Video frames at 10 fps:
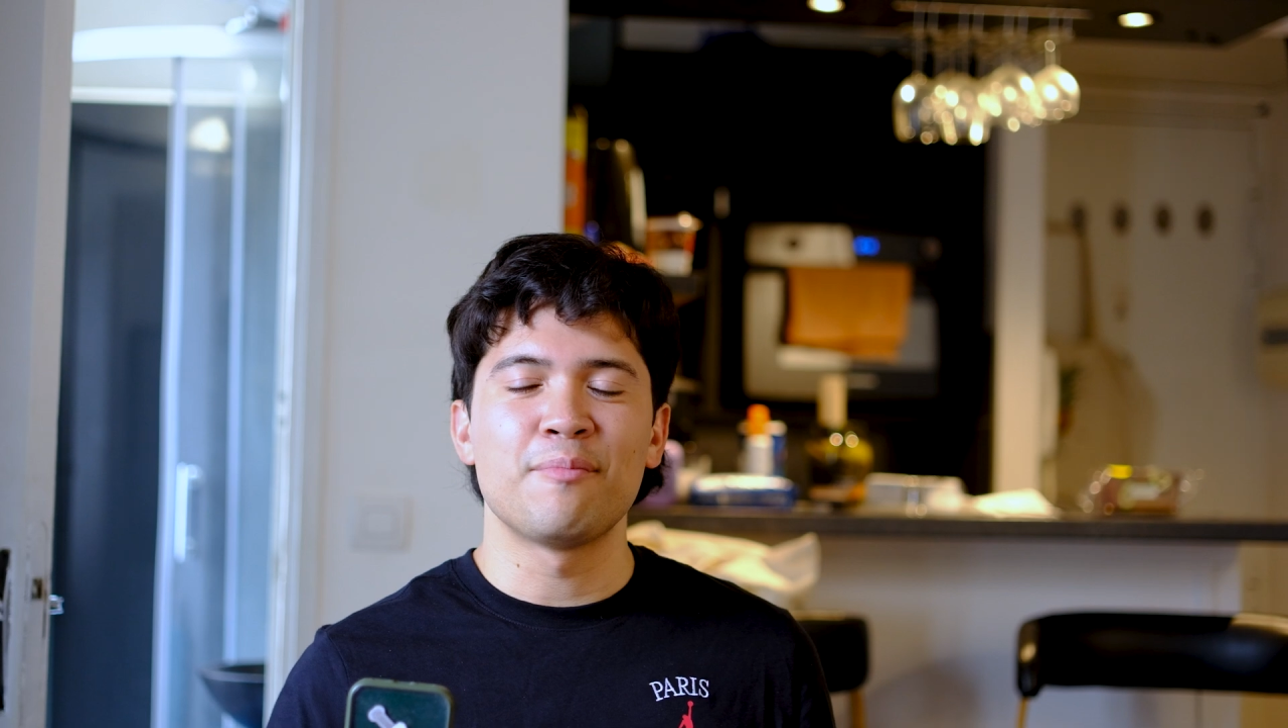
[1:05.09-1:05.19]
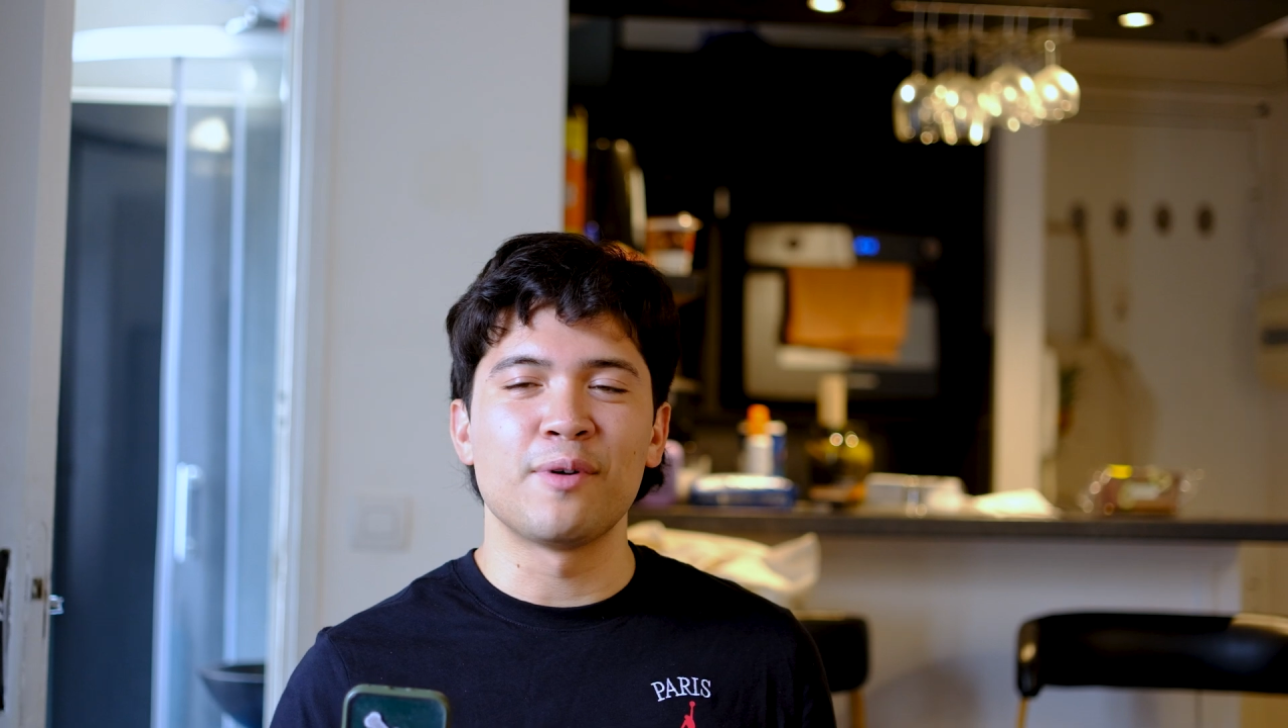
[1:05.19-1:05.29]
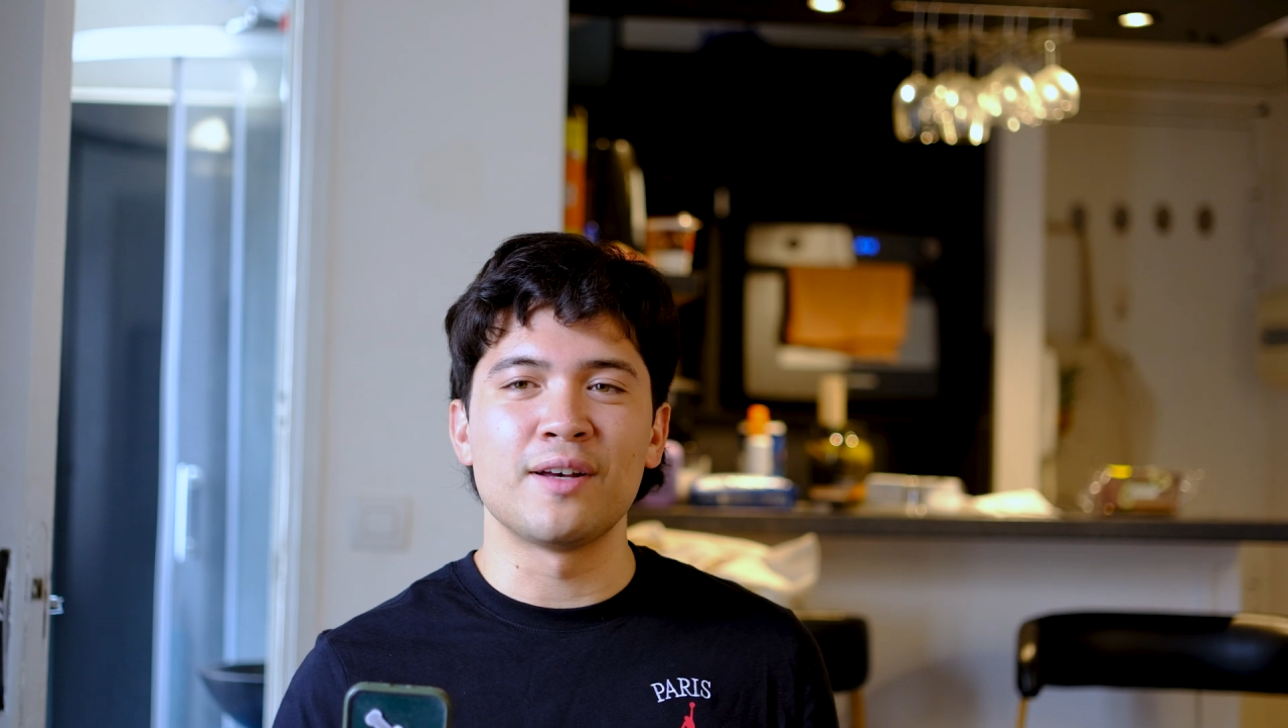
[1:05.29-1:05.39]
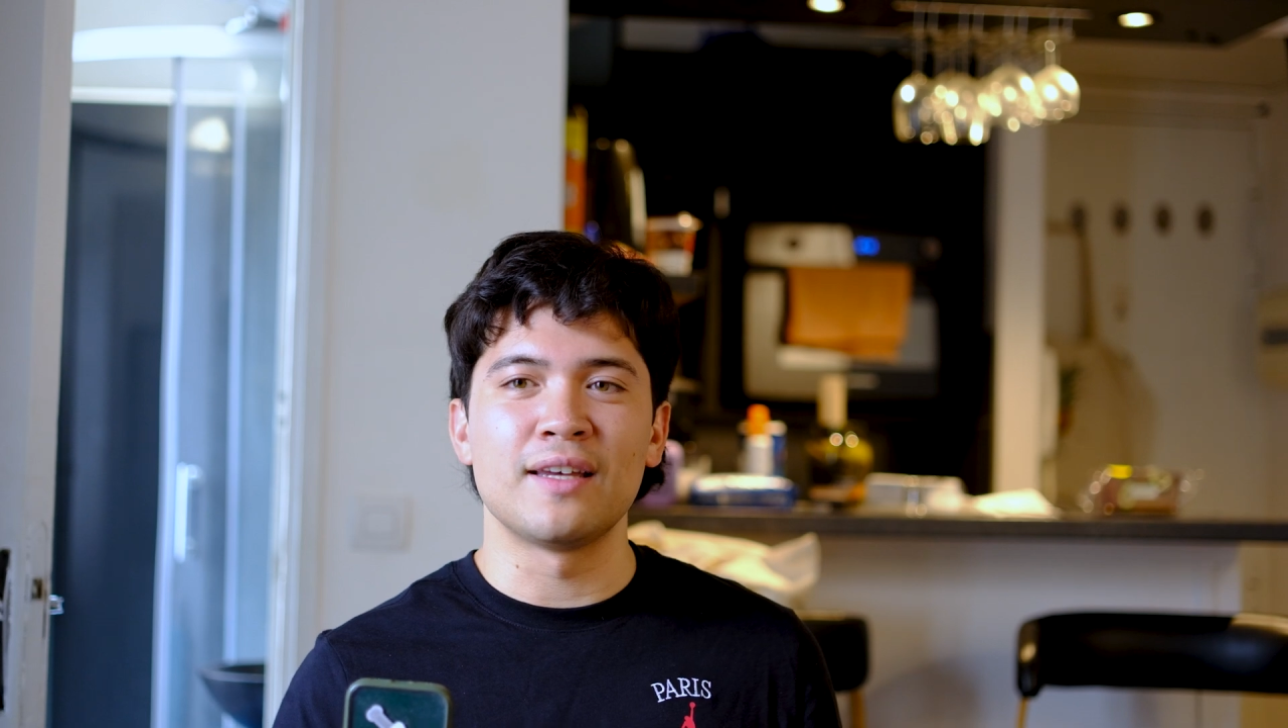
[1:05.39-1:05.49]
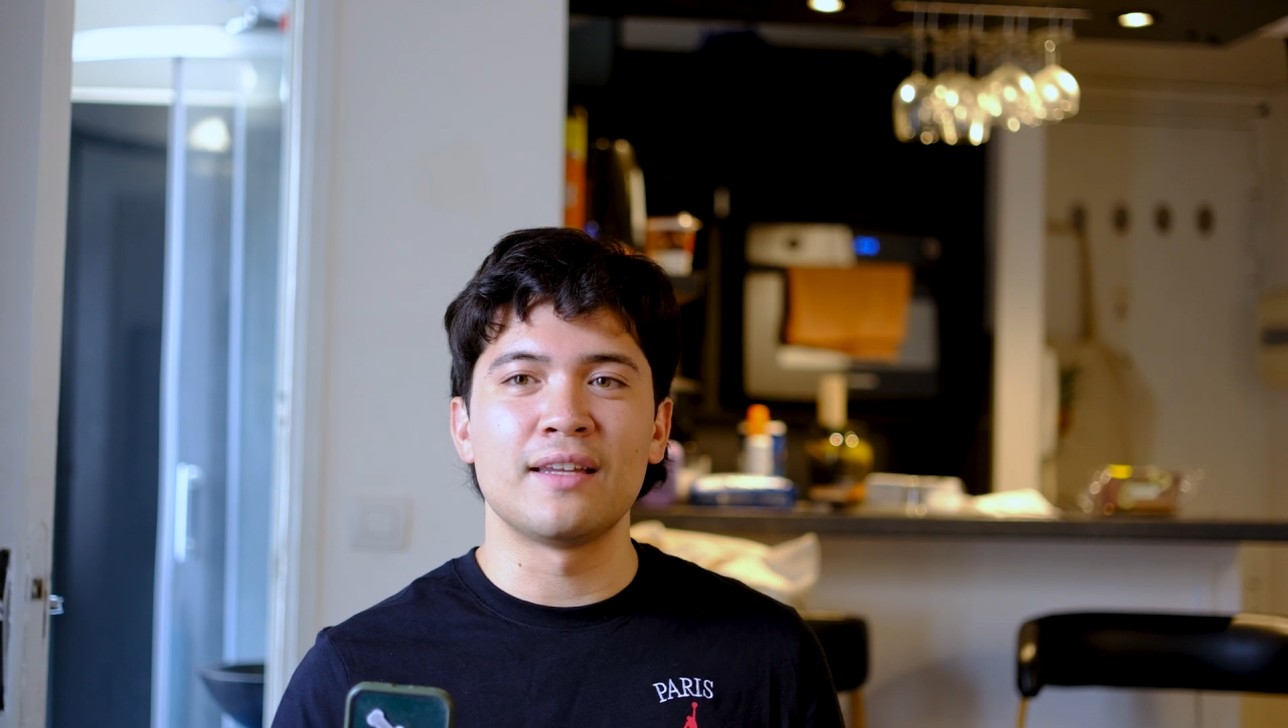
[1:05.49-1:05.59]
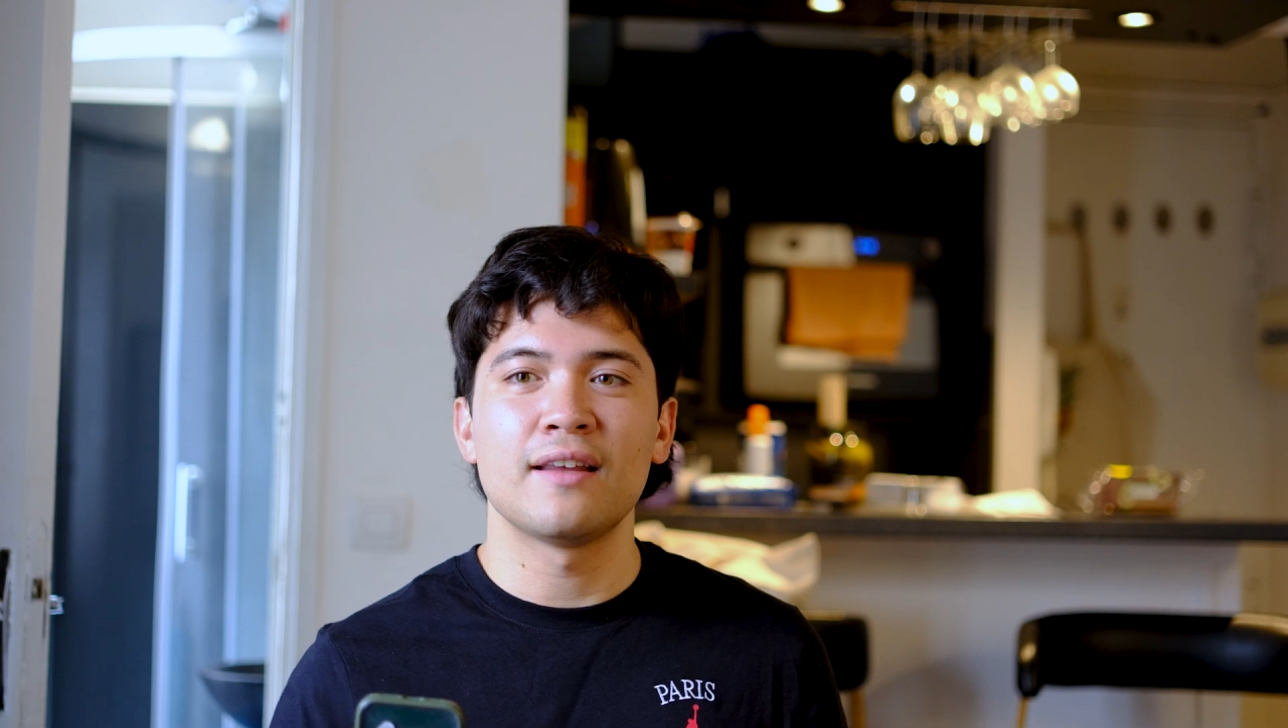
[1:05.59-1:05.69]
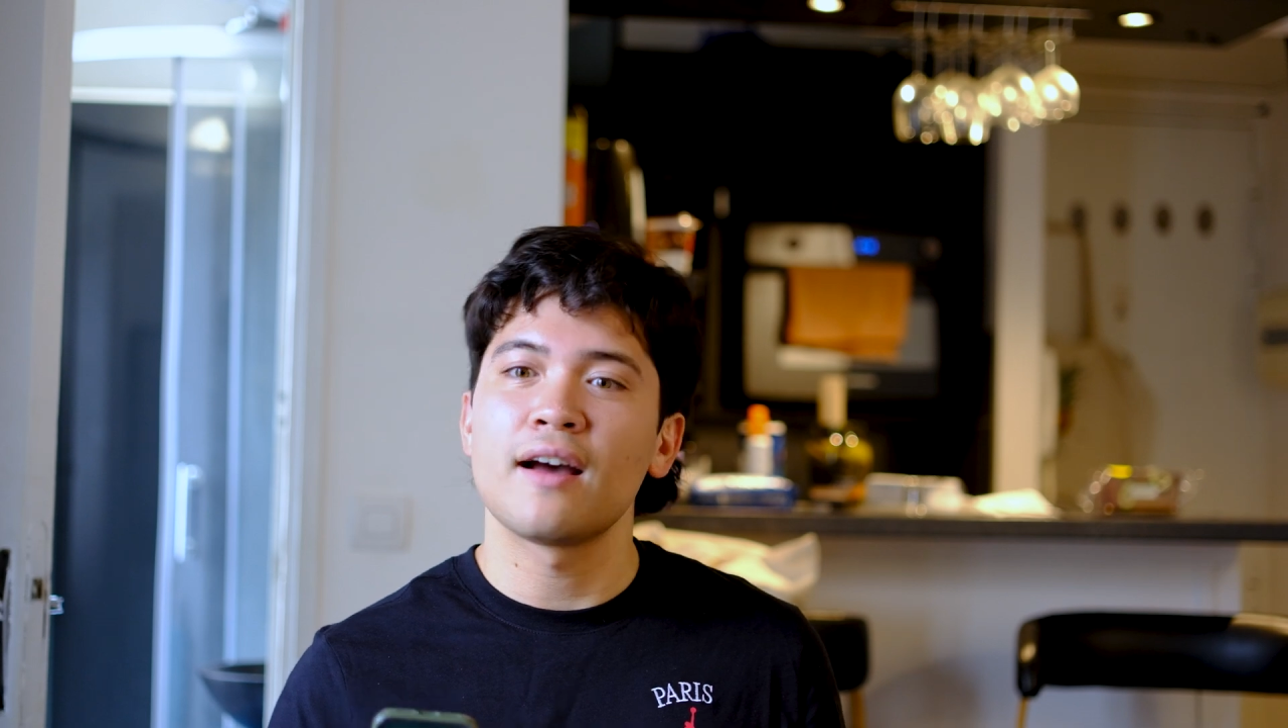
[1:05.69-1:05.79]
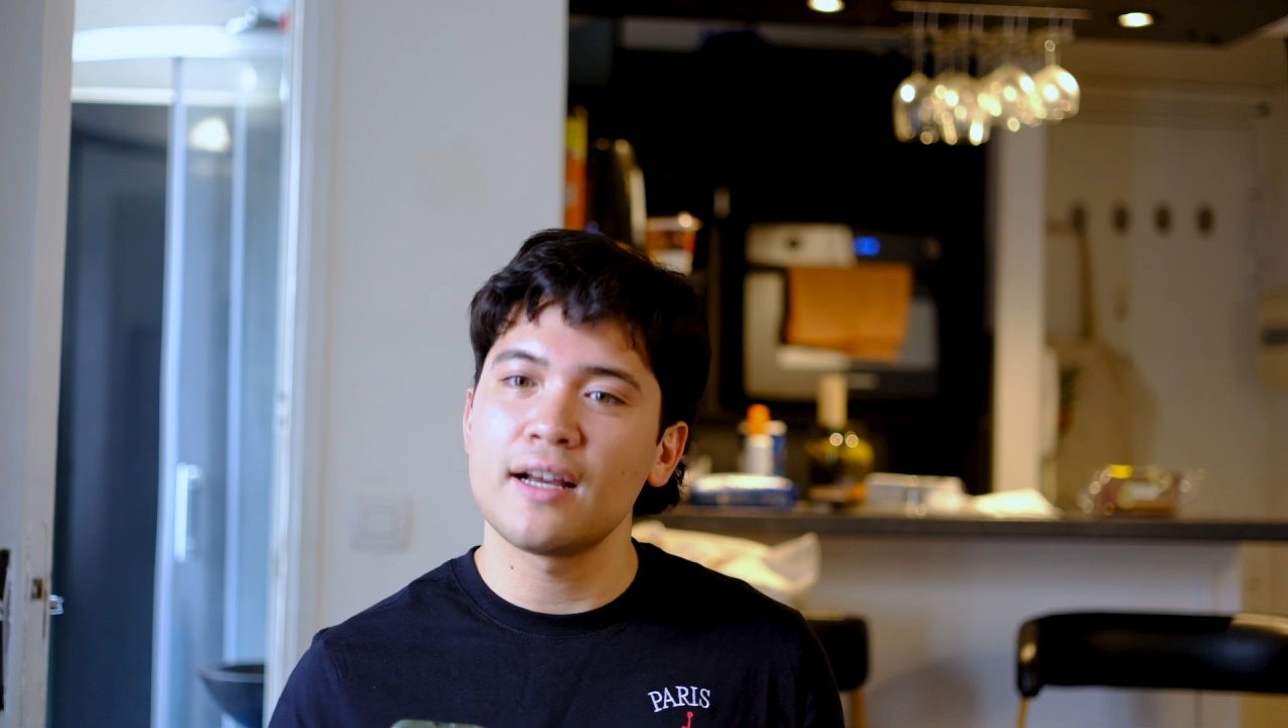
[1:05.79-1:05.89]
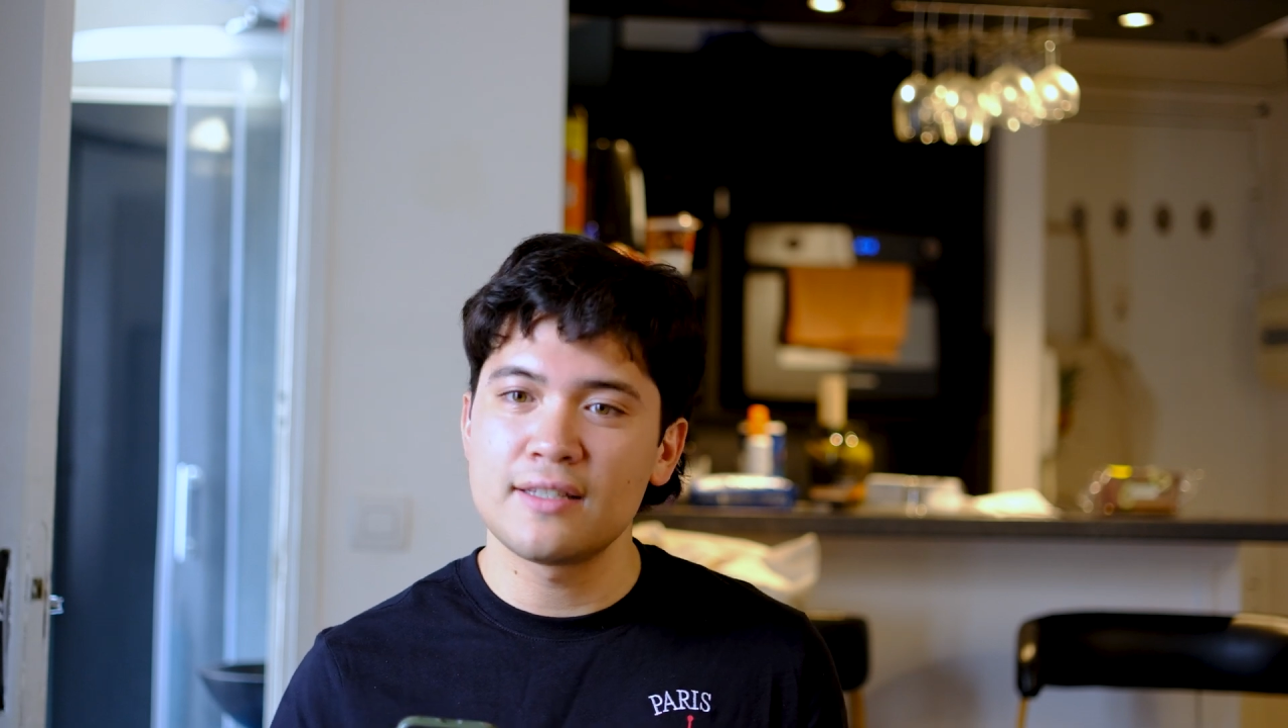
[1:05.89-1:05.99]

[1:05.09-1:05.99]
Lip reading: but I